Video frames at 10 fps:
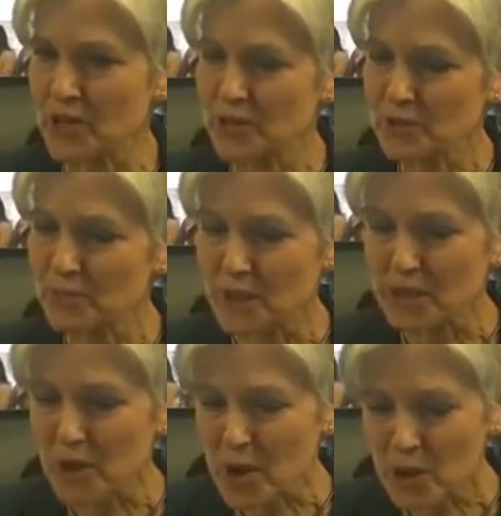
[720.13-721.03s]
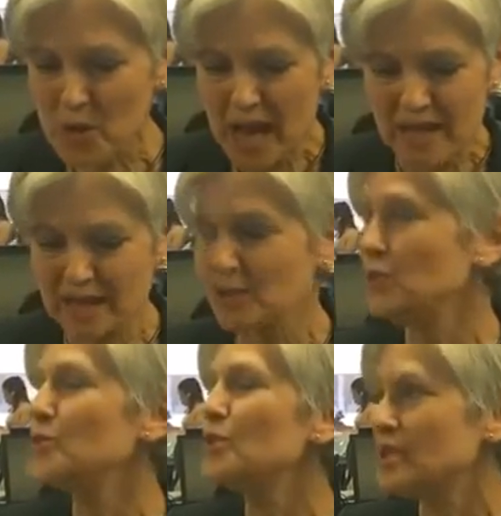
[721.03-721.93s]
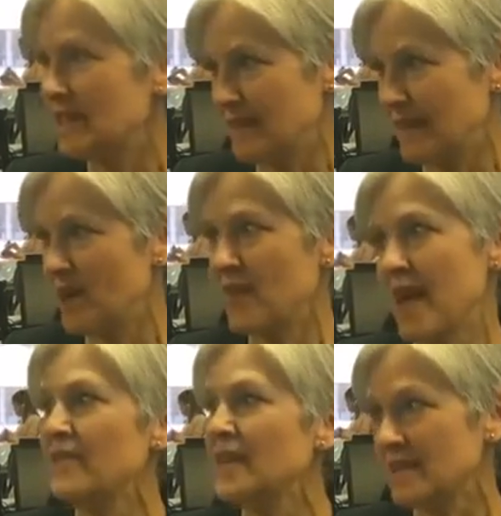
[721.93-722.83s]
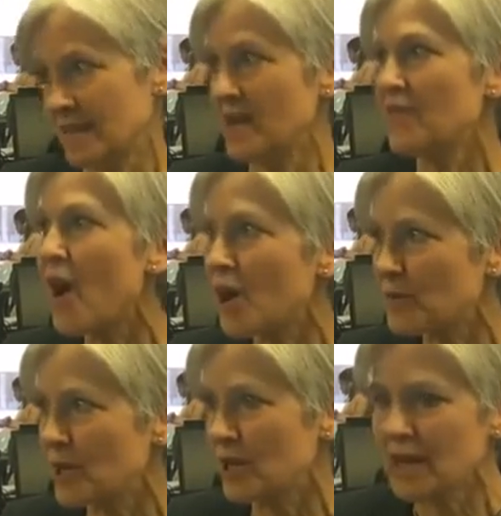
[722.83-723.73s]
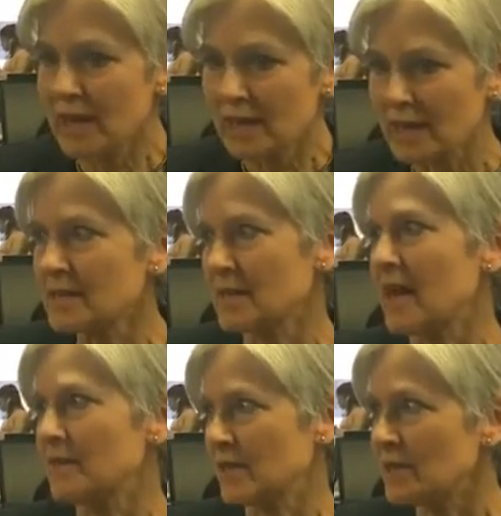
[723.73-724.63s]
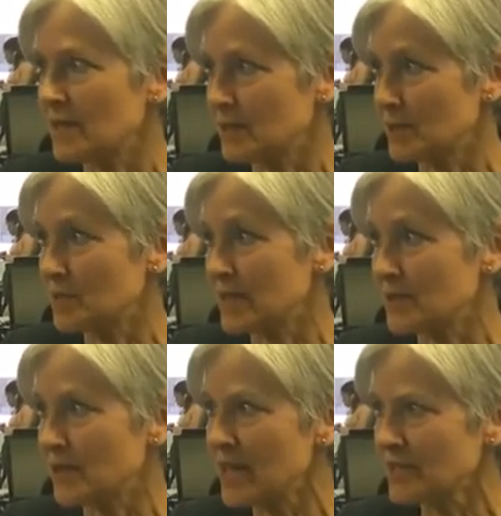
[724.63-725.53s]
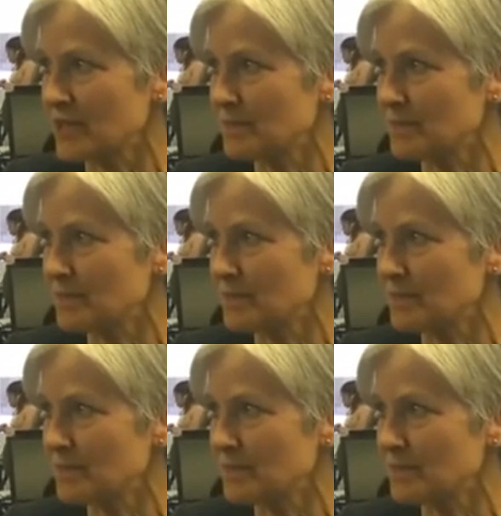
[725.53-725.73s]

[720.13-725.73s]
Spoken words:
should be no illusion of having a safe harbor inside of a Clinton administration.